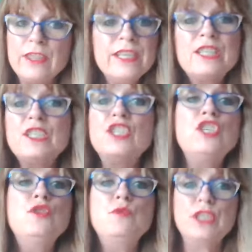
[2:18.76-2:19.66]
This
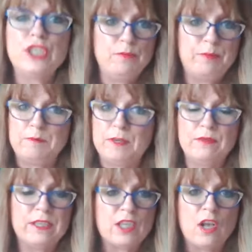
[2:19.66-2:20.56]
new super
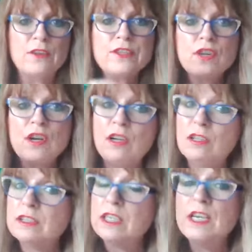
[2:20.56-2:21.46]
moon is also
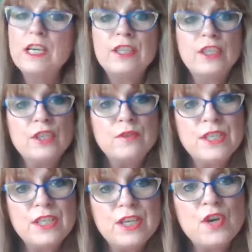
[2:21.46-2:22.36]
called the new
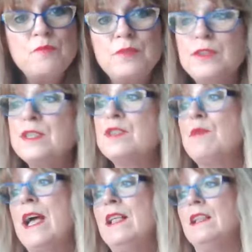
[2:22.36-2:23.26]
snow moon as
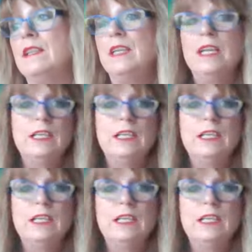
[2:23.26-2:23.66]
well.